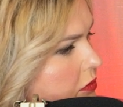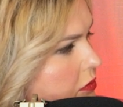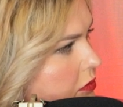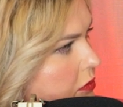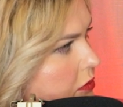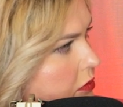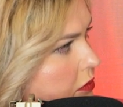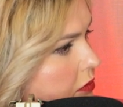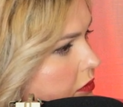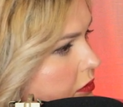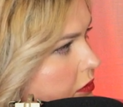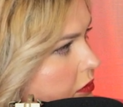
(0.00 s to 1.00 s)

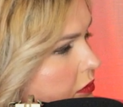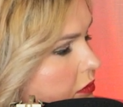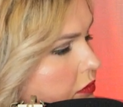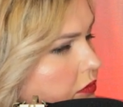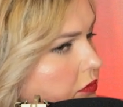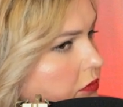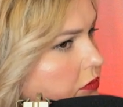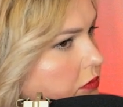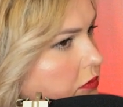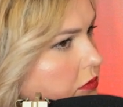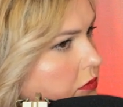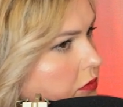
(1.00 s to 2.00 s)

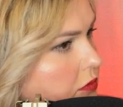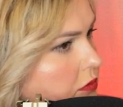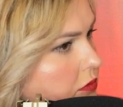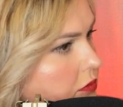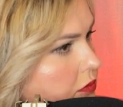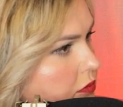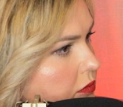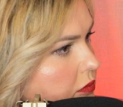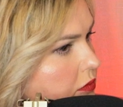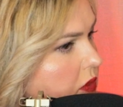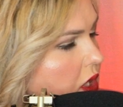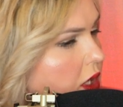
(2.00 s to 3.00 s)

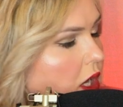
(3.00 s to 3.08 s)
No words are spoken by the person on screen.